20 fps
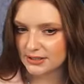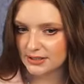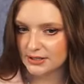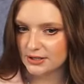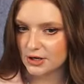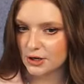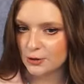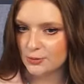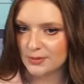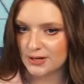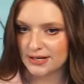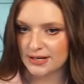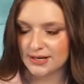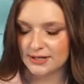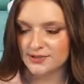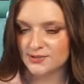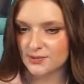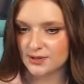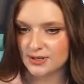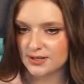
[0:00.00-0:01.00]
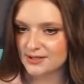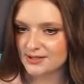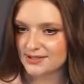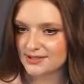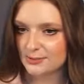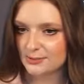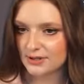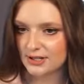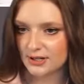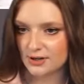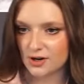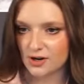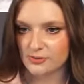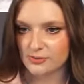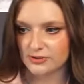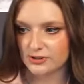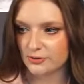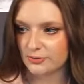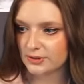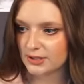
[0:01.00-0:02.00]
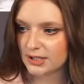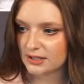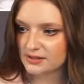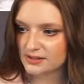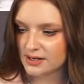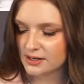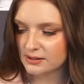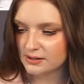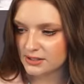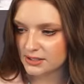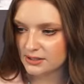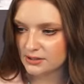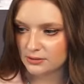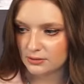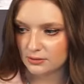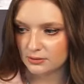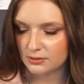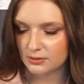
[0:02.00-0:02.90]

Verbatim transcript: no. My next one is Sabrina Carpenter, but that's not till